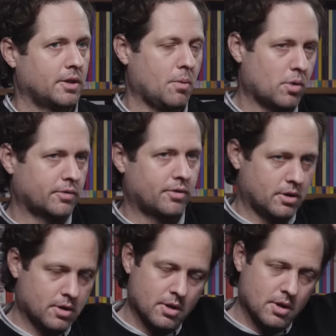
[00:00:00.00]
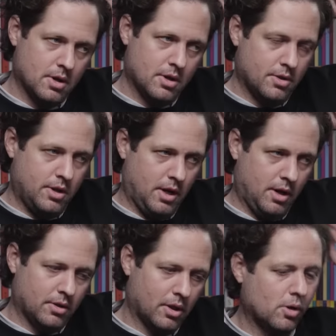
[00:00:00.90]
They worked for
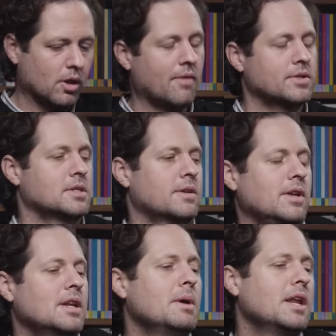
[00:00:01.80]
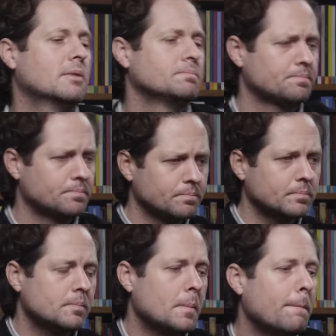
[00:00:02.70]
the, the local offices of Indymedia.
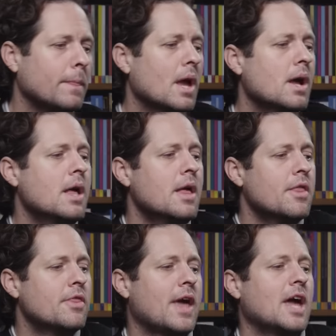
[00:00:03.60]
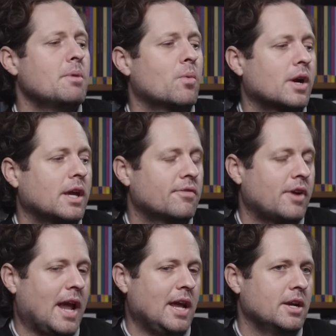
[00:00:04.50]
They had been working for
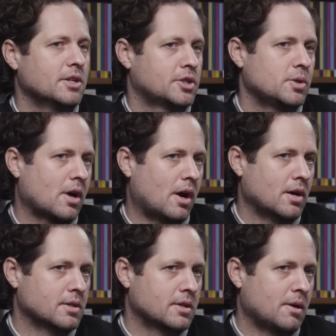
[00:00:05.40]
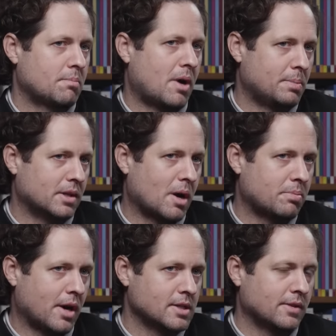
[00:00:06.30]
eight years to cause a popular
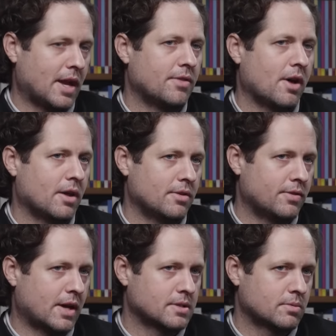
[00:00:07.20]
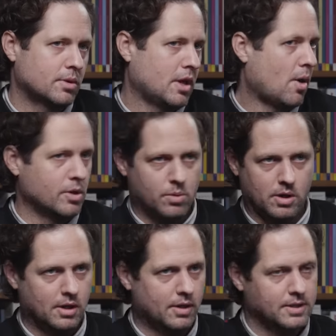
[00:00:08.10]
uprising. They had thought that that's what they always
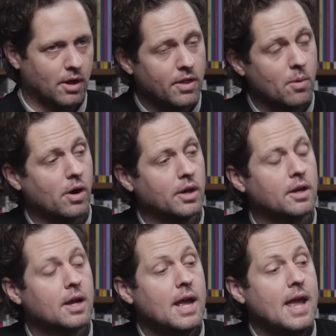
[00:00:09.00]
wanted, that that's all they wanted.